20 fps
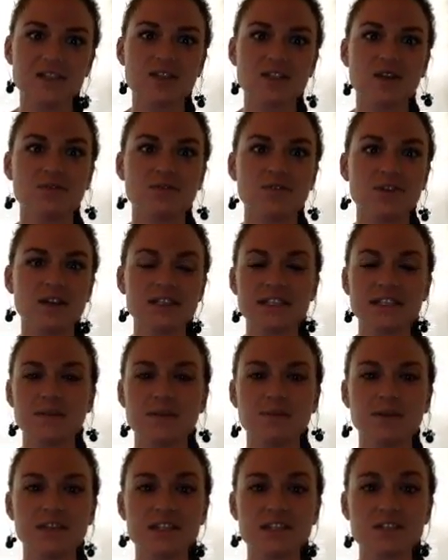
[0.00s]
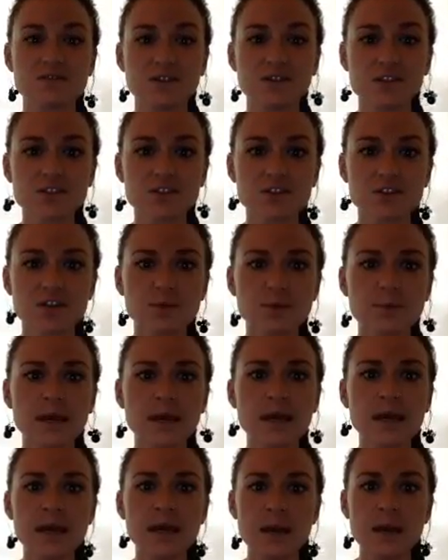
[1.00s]
So for example, in this first group,
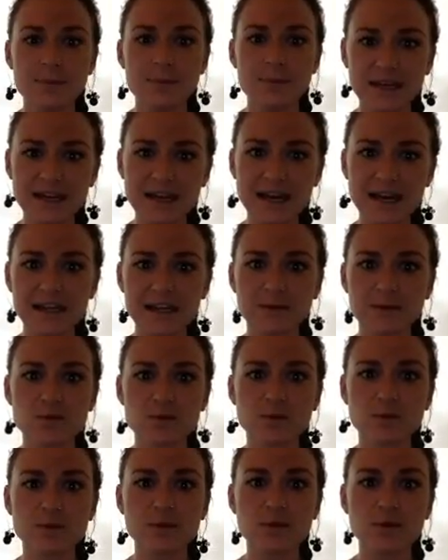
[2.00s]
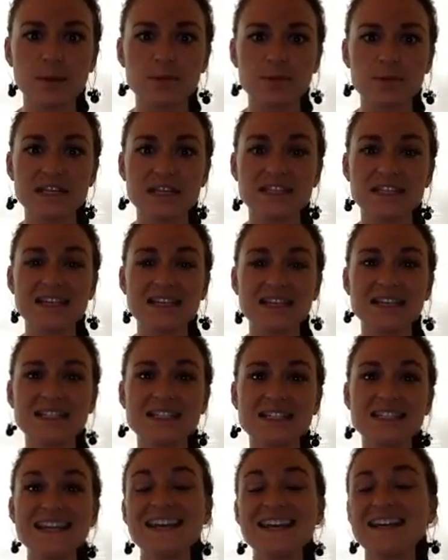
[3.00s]
Ben Adams will be representing
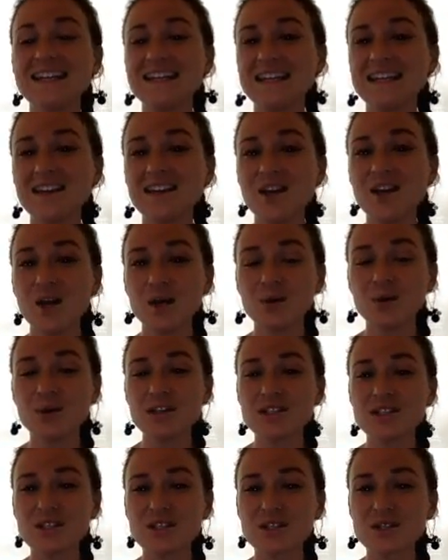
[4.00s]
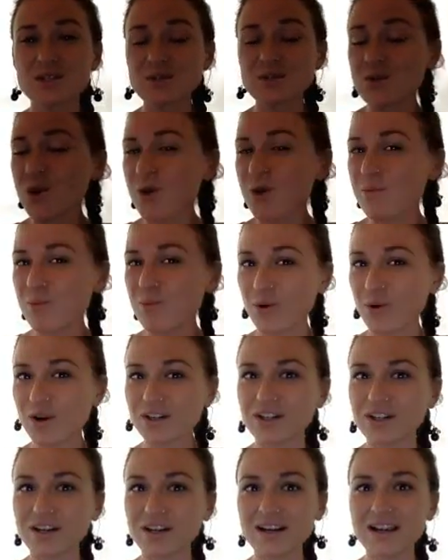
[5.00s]
Danny, who is a
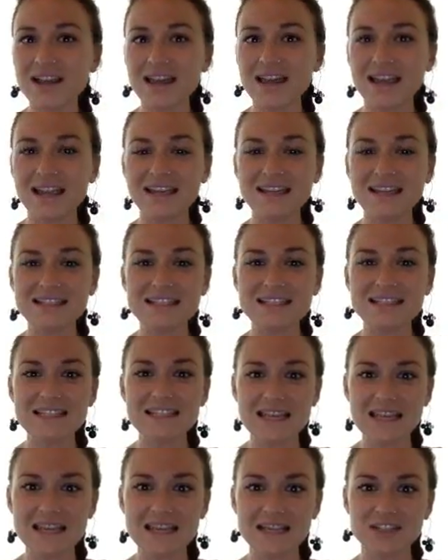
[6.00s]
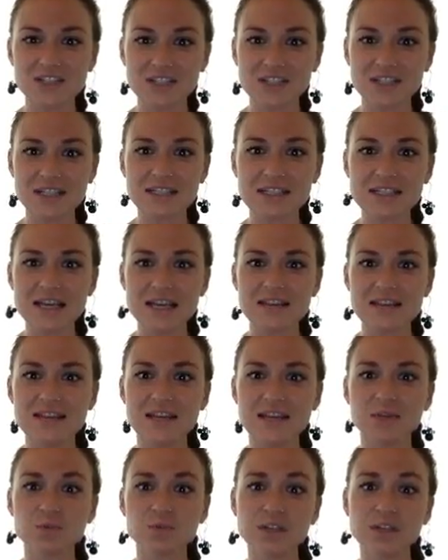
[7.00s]
snowboarder, and his agent. And
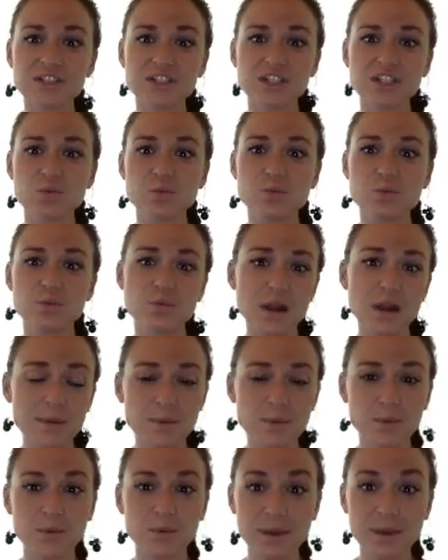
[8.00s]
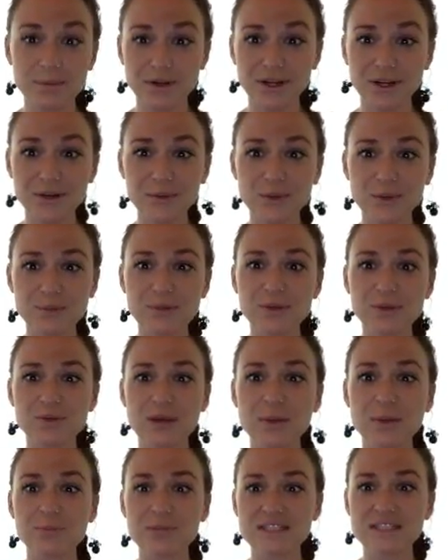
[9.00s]
then Richie Weber will be
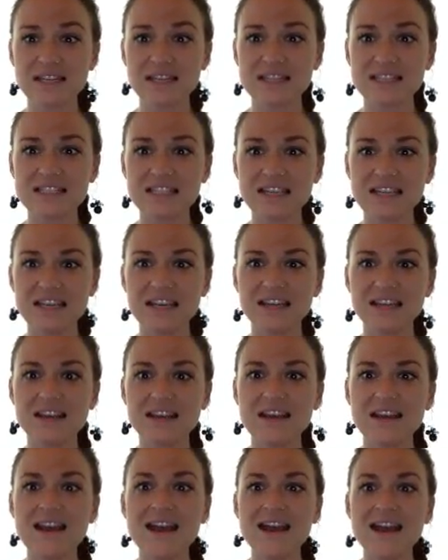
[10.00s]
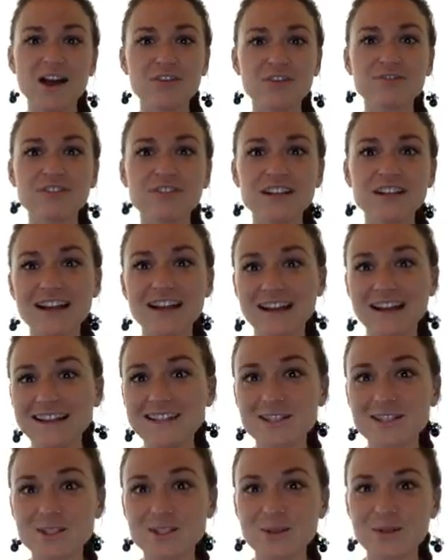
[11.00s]
representing Alfred
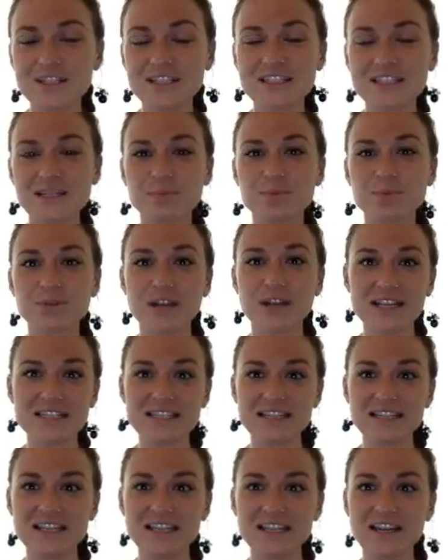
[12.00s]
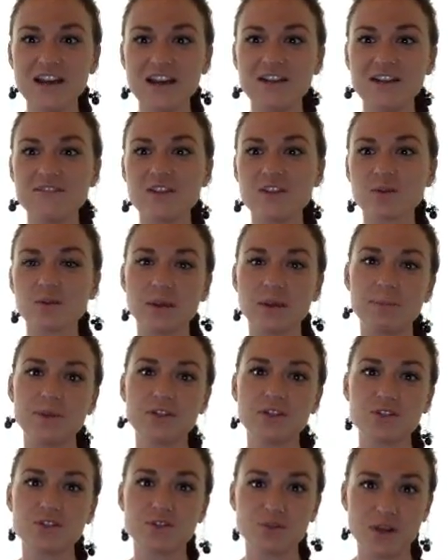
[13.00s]
Ice, who is the president of the Rip
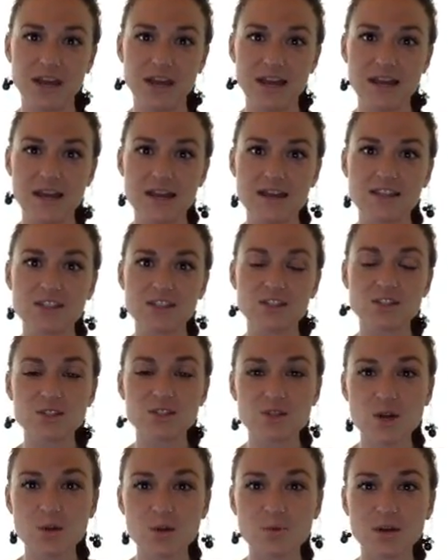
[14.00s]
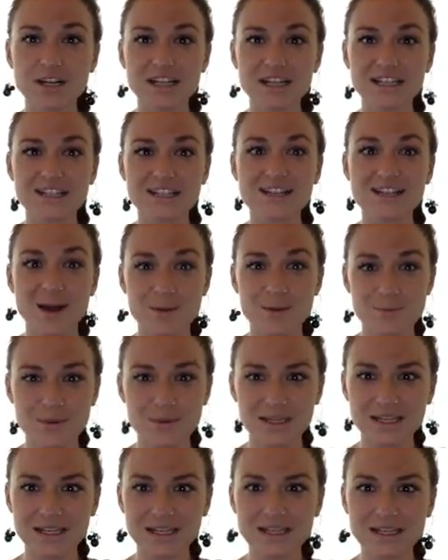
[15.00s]
and Shred Snowboarding
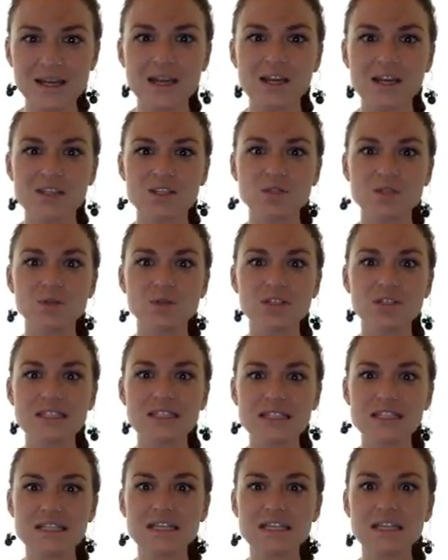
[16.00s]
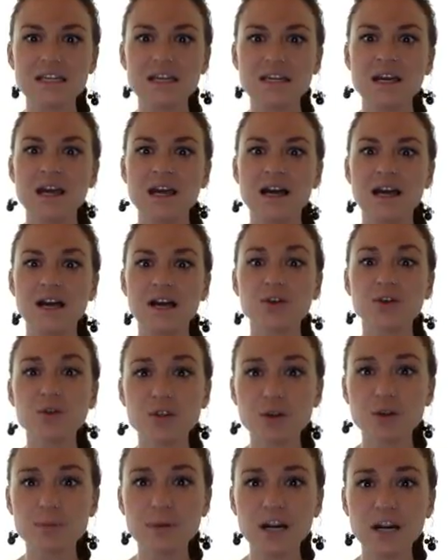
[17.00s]
Company. So you will see uh, who
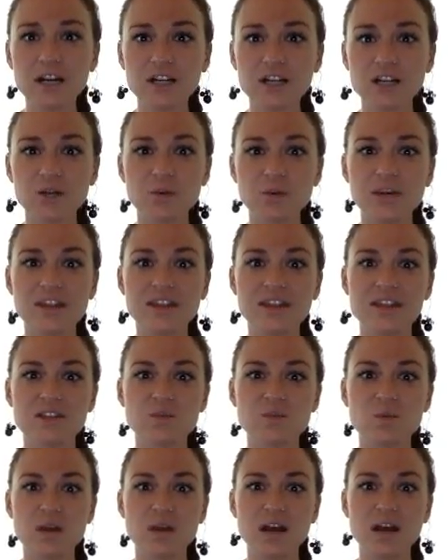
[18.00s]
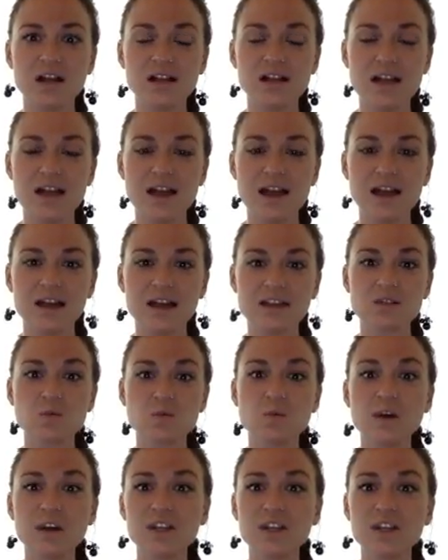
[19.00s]
you're partnered with as well as
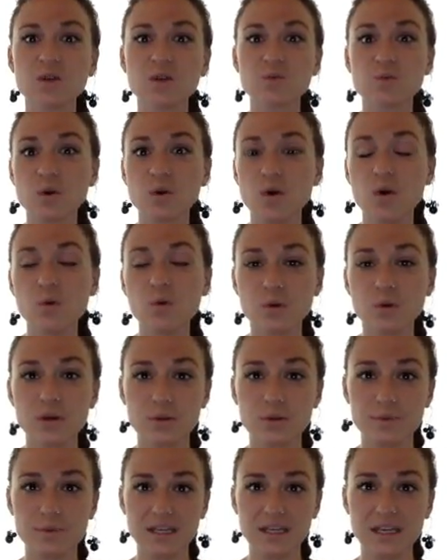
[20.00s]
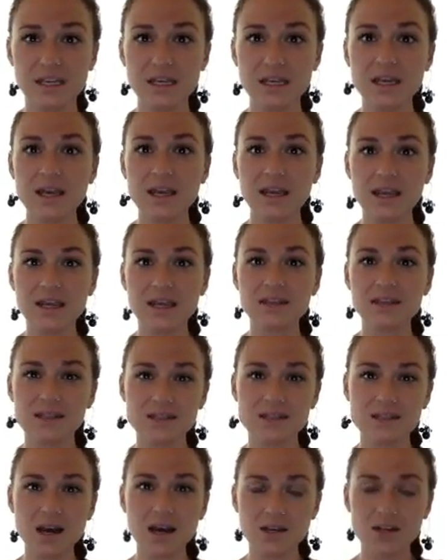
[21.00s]
what your role will be in
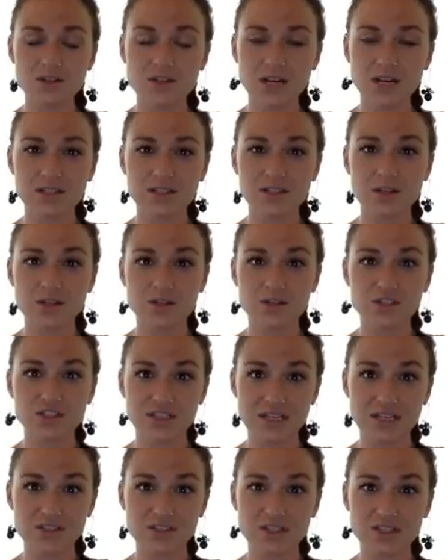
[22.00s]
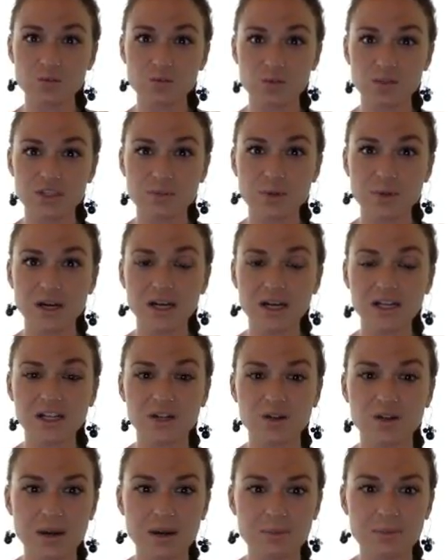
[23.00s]
this contract negotiation, which party
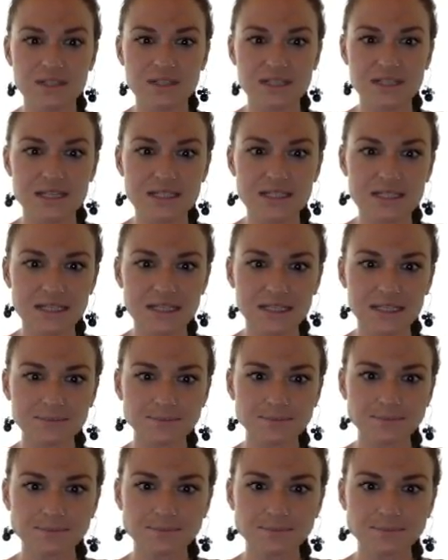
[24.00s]
you're representing.